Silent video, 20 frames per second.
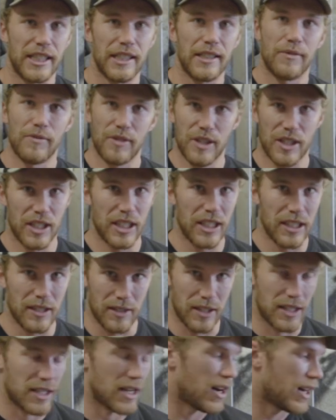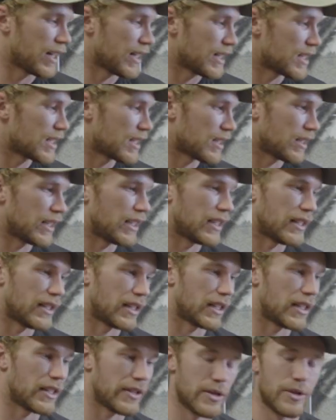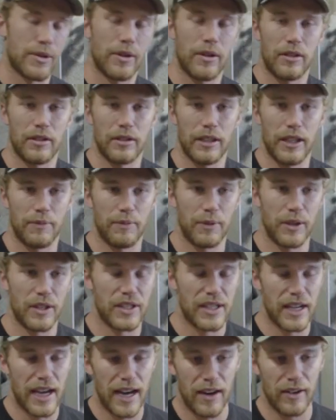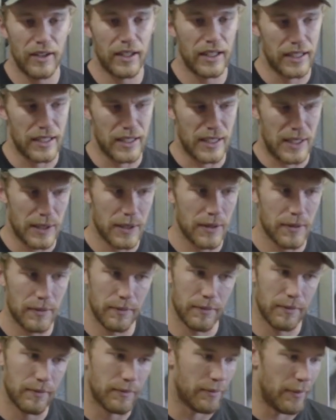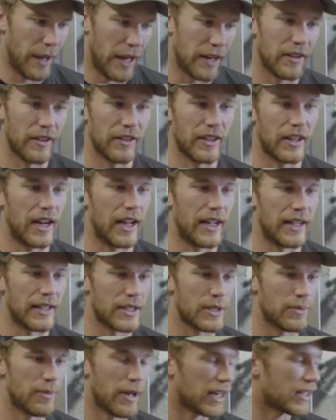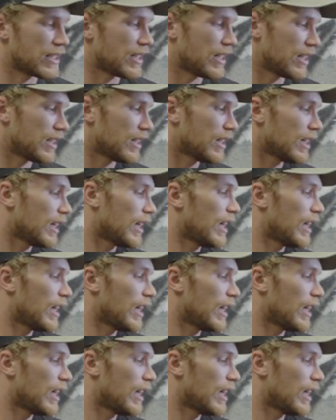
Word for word: good results, honestly. The control it puts out is better than I expected,